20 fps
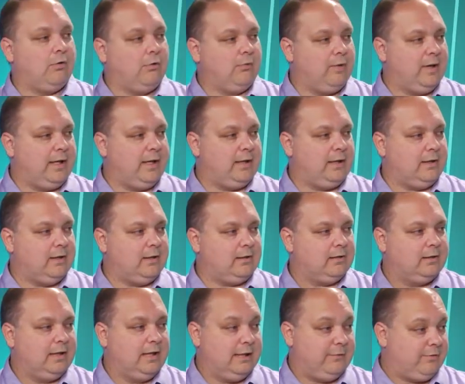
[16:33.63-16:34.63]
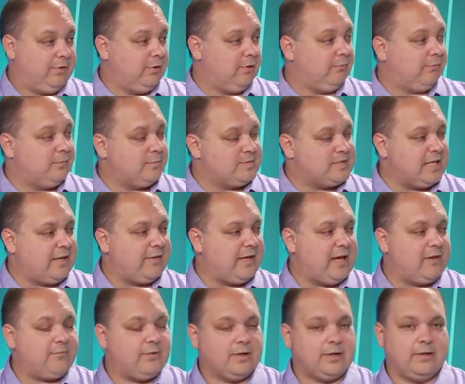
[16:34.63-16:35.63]
the way to, if they're from South
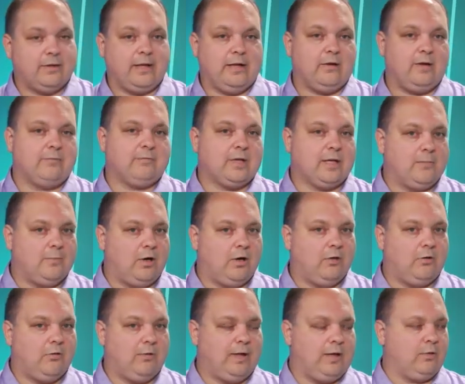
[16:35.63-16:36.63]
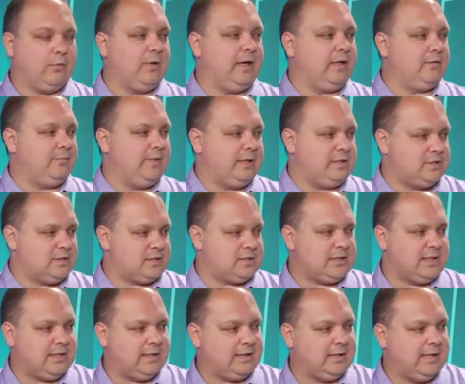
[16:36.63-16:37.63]
Africa, they don't have to come all the way to Redmond just
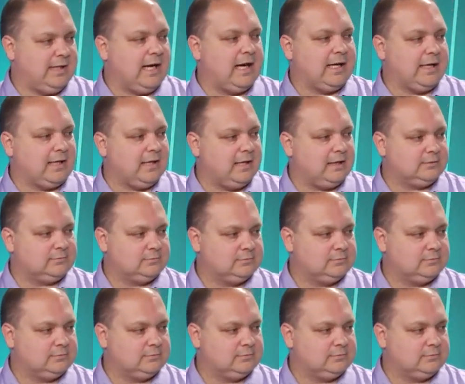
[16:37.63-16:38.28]
to get an icon.